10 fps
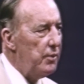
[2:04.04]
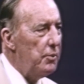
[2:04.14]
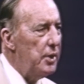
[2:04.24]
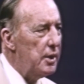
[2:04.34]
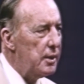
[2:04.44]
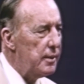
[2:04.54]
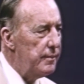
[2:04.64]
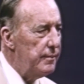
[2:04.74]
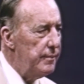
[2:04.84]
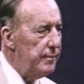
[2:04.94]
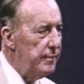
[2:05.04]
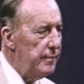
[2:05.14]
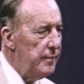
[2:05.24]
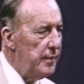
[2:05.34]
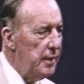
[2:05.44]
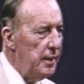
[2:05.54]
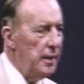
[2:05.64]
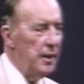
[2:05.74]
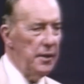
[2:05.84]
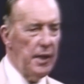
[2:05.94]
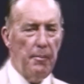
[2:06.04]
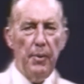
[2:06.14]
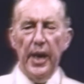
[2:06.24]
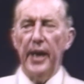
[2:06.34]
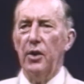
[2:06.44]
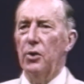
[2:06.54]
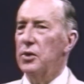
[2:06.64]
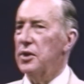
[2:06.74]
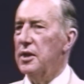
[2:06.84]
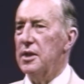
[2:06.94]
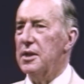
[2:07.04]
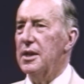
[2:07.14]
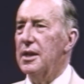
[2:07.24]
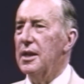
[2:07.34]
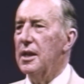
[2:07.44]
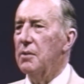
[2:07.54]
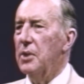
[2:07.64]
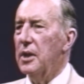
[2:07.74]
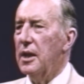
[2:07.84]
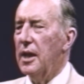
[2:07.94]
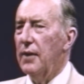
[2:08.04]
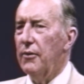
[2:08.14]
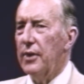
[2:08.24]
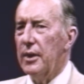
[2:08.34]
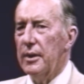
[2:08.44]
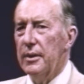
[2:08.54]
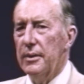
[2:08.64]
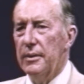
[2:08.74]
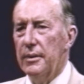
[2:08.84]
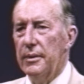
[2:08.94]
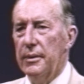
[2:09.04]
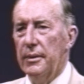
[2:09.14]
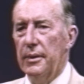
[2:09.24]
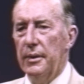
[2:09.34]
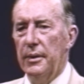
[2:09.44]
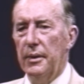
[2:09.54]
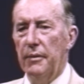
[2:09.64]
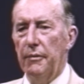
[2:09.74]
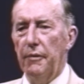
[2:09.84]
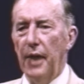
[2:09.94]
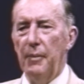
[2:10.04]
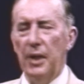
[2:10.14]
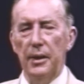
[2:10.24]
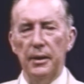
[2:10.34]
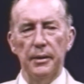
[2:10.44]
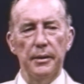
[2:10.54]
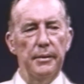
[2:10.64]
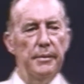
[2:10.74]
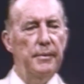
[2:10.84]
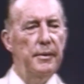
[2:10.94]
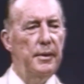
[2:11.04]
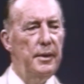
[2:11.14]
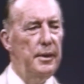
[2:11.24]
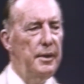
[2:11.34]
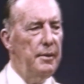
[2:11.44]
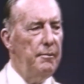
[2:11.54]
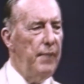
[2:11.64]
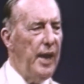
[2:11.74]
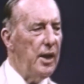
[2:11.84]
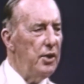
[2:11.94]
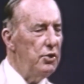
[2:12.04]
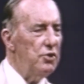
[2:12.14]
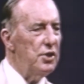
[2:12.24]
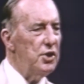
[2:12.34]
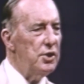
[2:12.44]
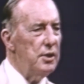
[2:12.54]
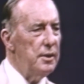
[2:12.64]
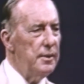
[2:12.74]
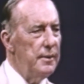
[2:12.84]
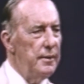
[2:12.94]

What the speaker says: at work. The black horse is certainly at work in Africa. Famine, malnutrition,